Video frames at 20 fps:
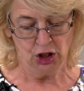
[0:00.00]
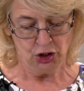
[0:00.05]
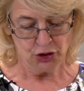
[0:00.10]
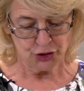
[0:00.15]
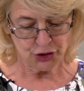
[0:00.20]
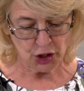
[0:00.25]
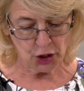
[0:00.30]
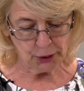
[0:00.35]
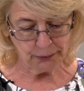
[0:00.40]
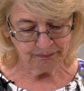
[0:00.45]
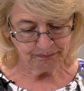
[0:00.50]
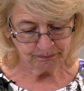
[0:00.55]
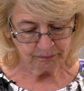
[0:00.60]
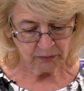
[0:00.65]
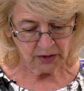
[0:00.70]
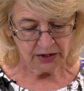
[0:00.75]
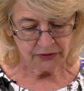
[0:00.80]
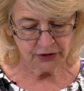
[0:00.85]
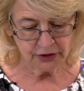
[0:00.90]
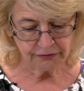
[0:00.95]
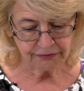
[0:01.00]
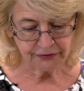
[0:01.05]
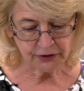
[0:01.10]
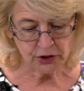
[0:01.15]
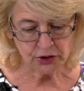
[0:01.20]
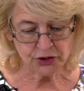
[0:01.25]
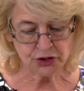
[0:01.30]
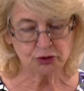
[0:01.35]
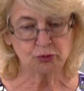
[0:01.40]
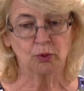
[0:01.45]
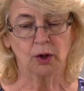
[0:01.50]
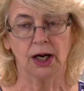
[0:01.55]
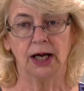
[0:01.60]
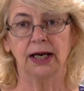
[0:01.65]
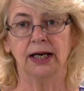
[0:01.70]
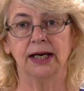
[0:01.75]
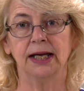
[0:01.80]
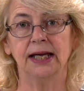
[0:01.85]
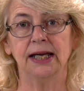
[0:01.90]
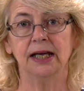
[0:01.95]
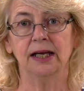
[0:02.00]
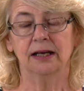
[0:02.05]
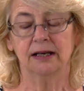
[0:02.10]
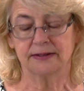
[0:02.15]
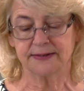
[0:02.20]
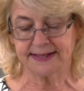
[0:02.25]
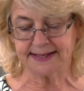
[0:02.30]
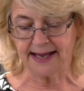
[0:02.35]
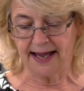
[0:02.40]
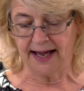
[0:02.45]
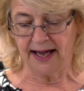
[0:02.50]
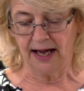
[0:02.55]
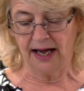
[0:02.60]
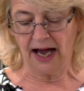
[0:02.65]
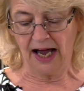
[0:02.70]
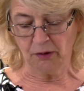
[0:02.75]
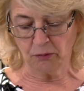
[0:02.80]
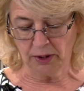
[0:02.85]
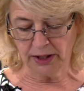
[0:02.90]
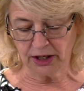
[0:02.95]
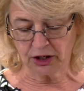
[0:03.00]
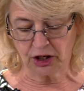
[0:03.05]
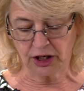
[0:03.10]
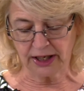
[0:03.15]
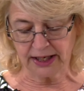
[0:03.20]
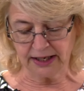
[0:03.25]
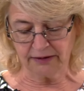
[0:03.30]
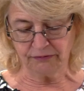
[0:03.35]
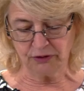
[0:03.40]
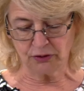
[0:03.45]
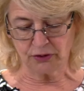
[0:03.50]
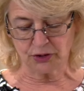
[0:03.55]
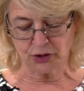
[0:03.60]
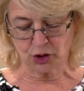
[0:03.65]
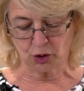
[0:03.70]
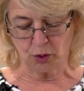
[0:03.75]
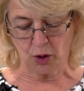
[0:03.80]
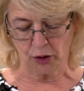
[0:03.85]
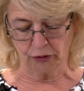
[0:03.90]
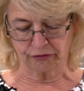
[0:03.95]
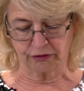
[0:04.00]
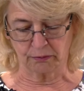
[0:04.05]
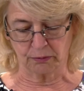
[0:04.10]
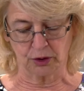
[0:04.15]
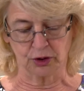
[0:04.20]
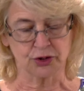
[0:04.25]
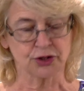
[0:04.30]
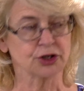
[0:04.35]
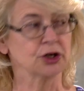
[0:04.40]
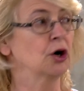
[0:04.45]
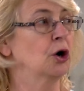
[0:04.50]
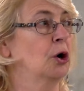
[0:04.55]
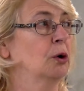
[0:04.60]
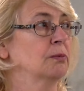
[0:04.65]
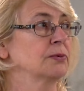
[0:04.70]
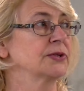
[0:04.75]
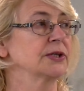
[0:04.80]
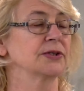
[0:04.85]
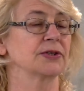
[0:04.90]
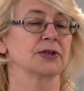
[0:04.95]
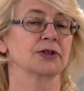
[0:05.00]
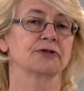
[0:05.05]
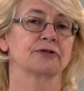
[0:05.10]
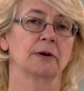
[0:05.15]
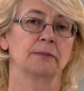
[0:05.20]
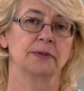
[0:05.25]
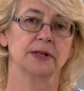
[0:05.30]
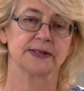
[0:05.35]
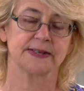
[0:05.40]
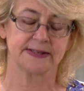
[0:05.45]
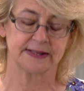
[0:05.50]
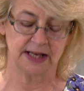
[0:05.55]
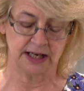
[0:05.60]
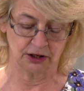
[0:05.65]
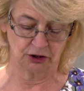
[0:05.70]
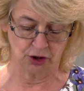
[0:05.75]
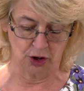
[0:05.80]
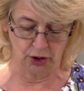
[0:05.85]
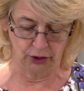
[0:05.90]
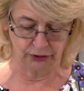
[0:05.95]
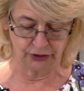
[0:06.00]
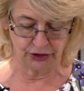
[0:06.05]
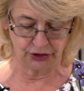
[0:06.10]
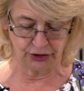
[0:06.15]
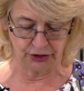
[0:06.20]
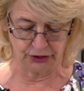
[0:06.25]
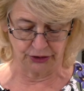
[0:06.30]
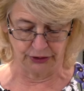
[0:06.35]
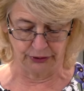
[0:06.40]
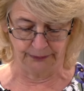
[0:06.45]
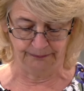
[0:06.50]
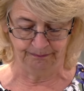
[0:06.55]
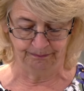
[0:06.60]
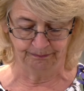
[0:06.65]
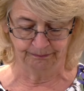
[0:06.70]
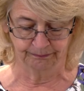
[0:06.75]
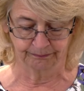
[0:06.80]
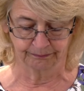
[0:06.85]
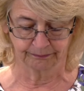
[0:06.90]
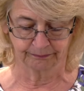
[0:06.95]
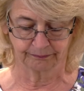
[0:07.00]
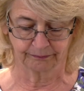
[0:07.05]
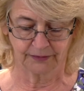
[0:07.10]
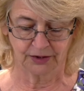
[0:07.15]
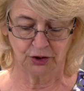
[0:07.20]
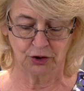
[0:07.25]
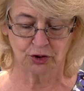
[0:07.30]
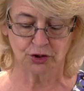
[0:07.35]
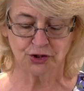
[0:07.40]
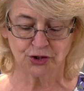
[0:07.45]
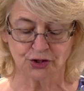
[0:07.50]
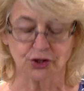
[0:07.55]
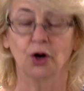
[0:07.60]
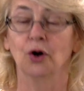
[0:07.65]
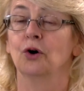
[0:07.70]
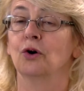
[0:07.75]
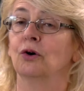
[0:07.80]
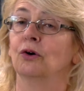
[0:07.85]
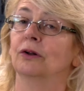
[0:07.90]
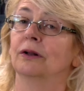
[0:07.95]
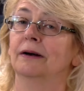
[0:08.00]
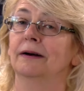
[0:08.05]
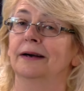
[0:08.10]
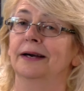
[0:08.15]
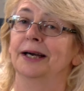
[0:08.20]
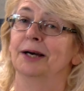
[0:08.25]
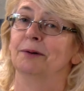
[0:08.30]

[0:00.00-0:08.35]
So the first one is, I want to give you this quote from Ernest Holmes. This is from this thing called You. Your soul